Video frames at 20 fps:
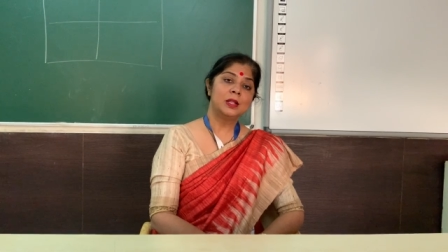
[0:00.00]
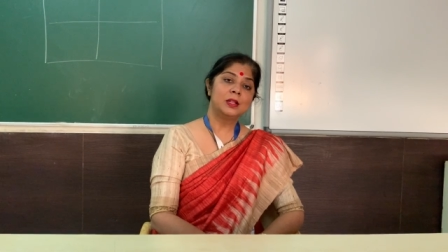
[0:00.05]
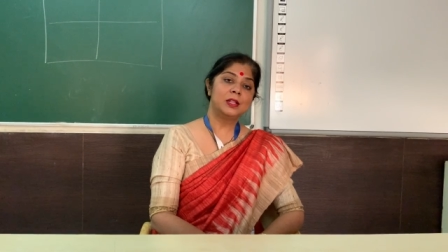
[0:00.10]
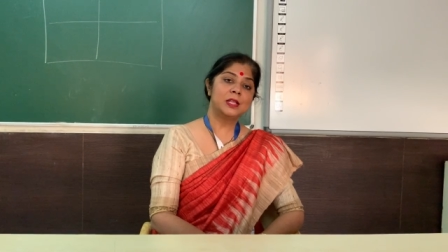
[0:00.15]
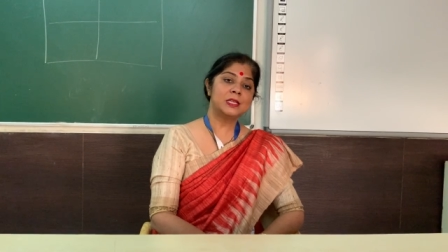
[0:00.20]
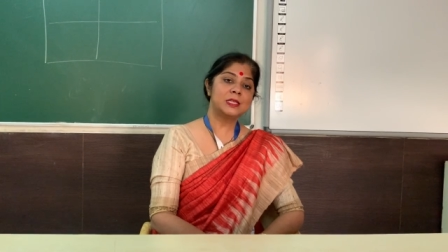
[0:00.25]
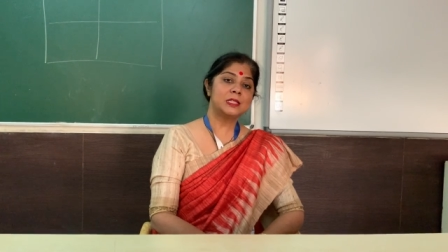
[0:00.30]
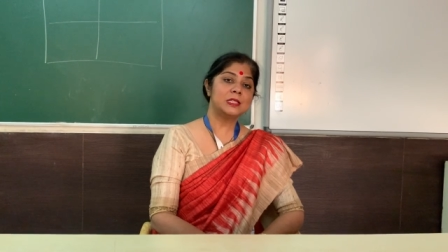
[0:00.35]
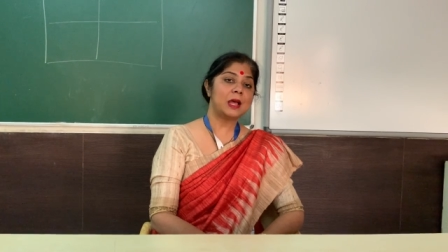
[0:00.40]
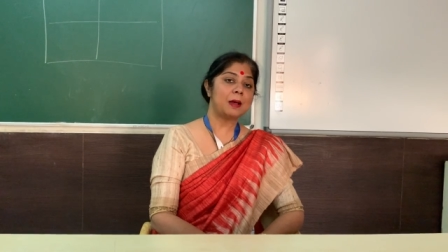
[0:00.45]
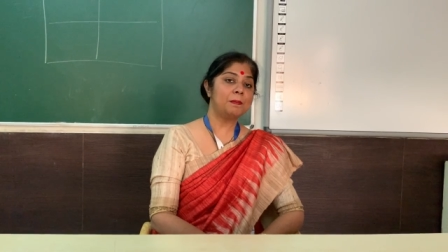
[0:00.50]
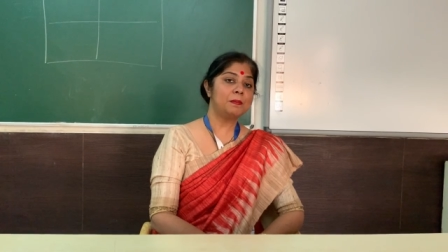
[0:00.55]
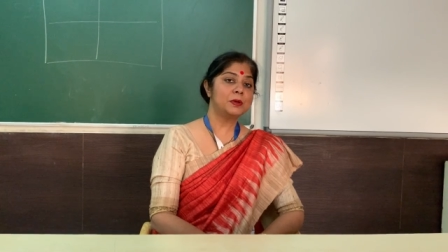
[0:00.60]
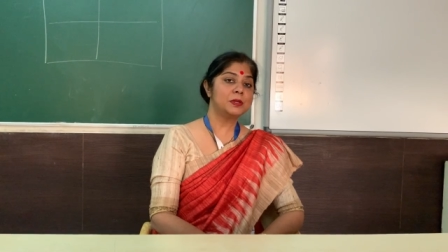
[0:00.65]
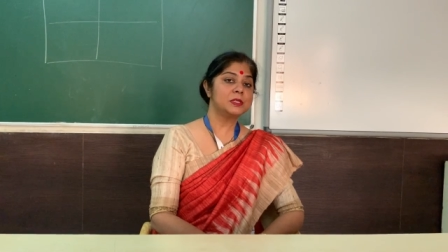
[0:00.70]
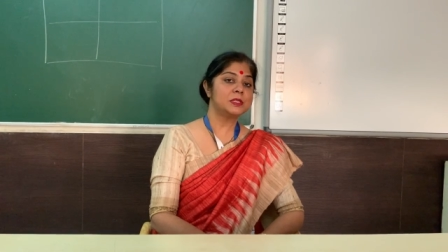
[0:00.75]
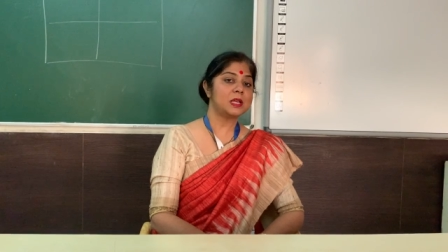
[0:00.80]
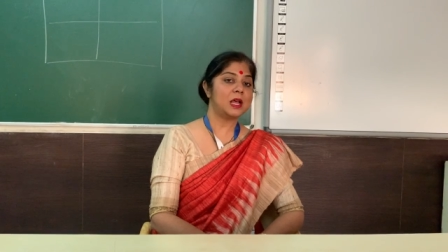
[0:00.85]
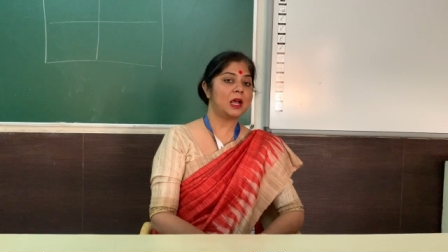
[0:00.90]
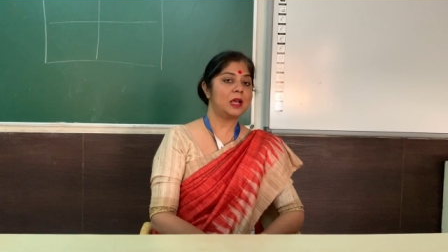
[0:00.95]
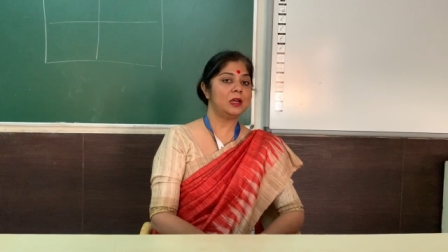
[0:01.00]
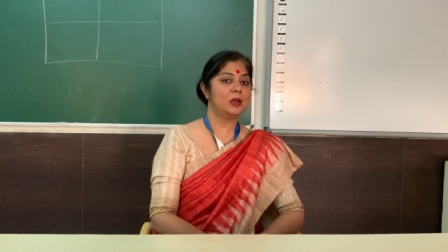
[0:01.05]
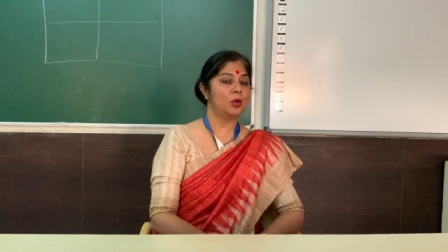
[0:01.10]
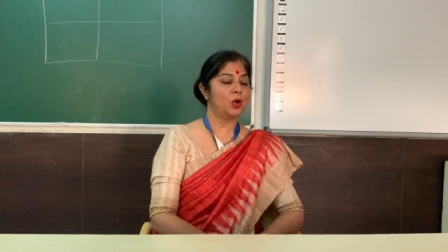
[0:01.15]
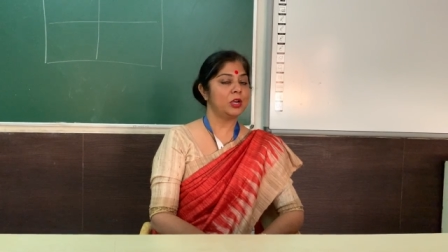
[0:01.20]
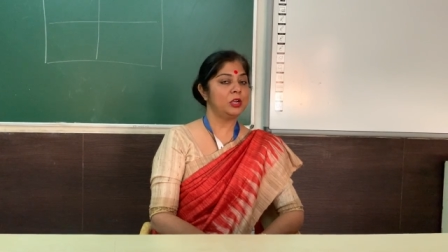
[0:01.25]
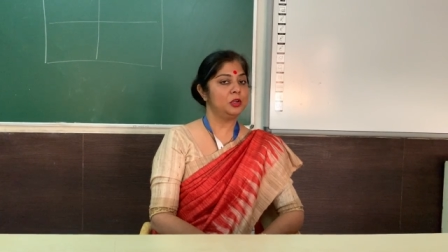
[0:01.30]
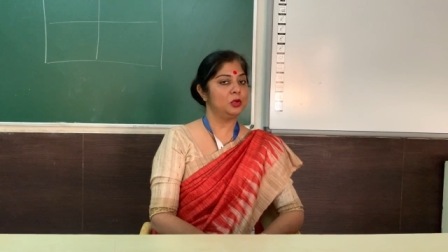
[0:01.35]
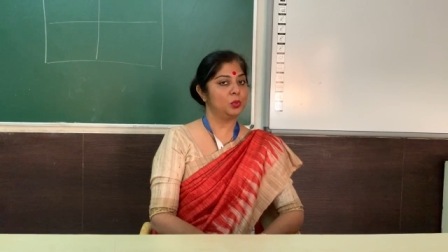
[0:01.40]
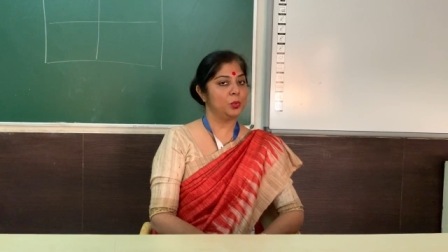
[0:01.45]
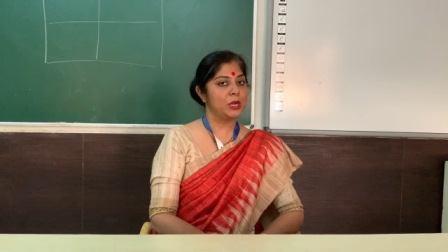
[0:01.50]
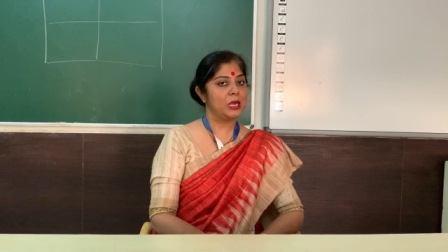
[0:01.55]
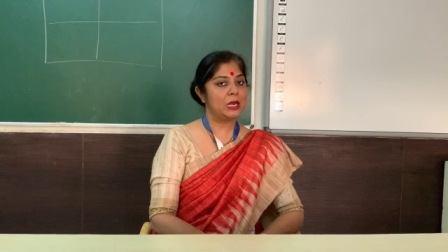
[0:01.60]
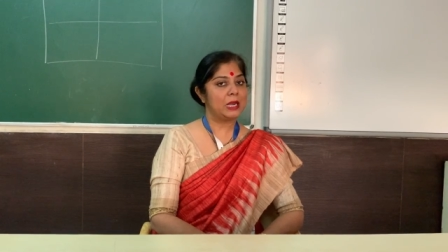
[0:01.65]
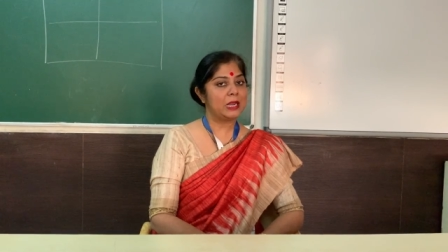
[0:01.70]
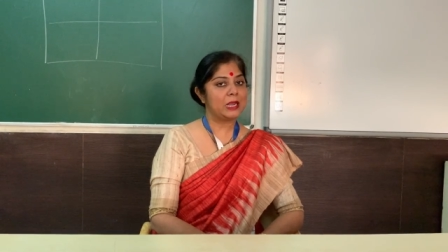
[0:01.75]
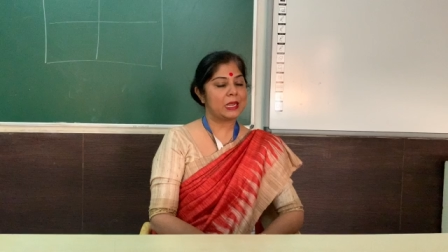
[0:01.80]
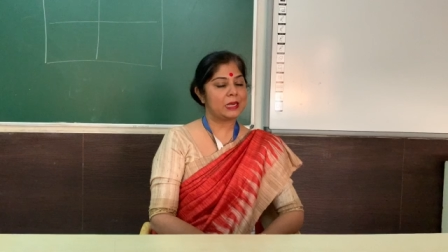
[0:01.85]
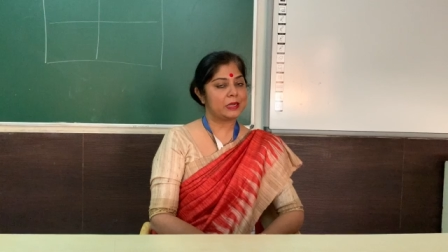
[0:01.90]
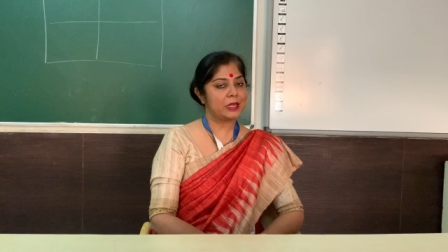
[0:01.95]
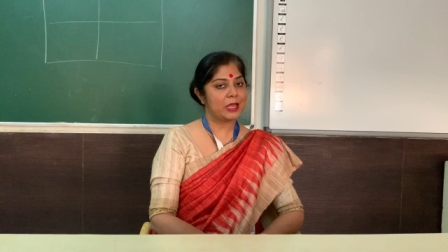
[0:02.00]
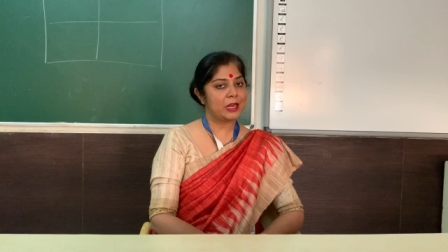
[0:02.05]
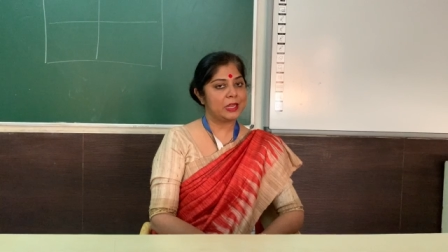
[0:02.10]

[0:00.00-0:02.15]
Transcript: these numbers are not dwindling at